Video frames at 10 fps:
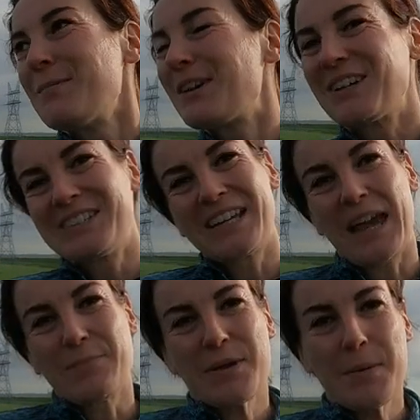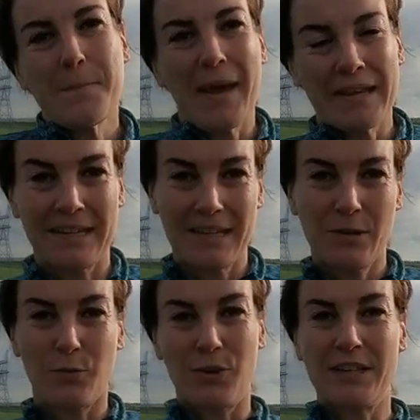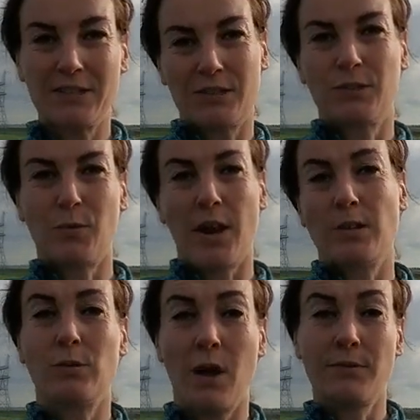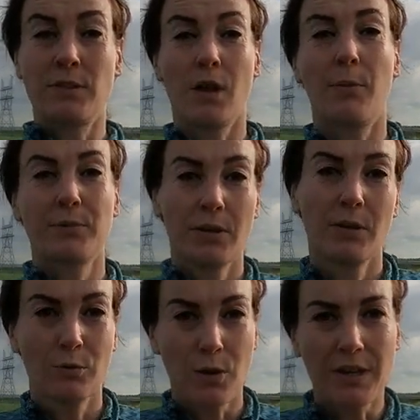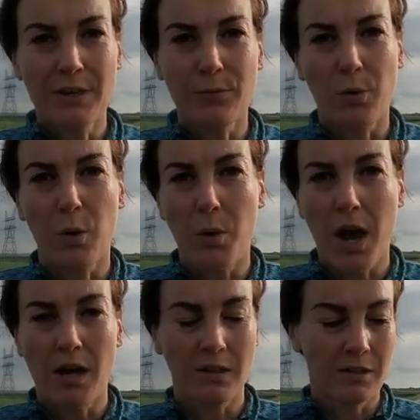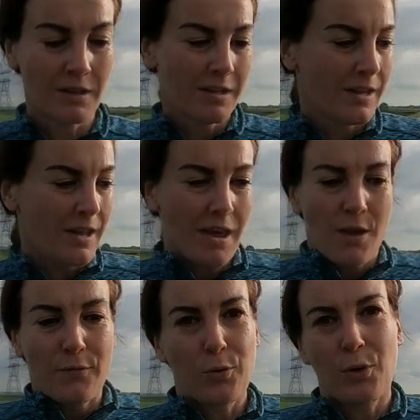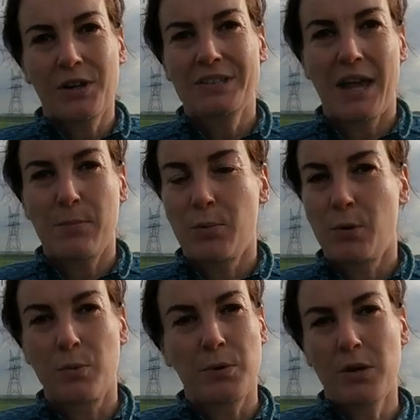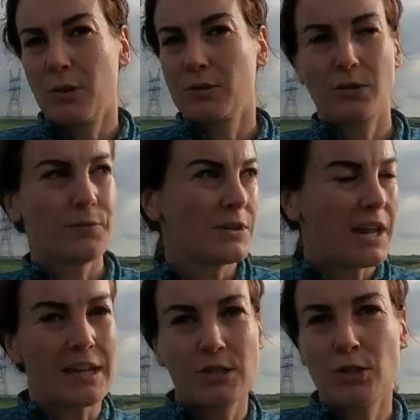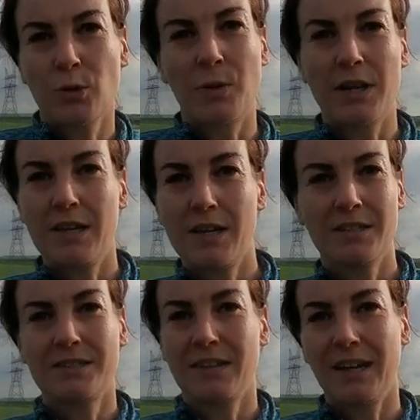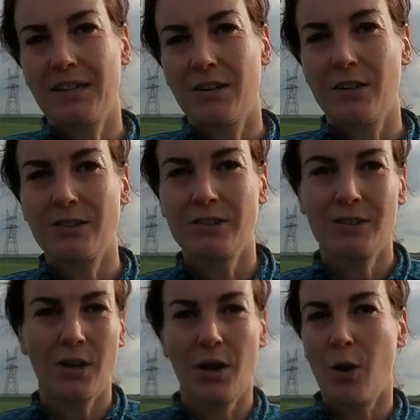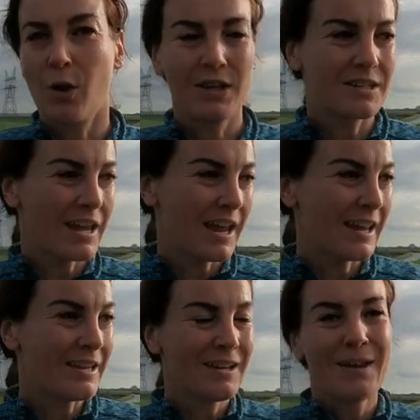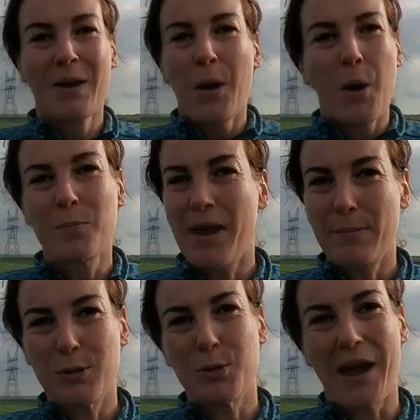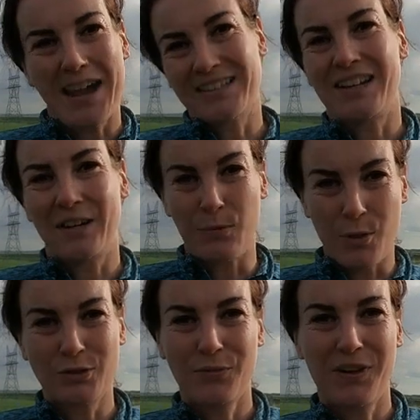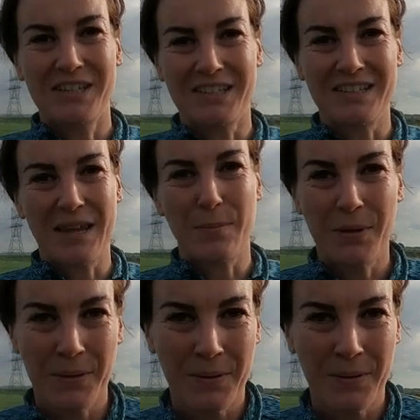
Because there can be many reasons why you have stopped running for a while. For example, because of an injury, sickness, a holiday, or maybe you had a little motivation dip.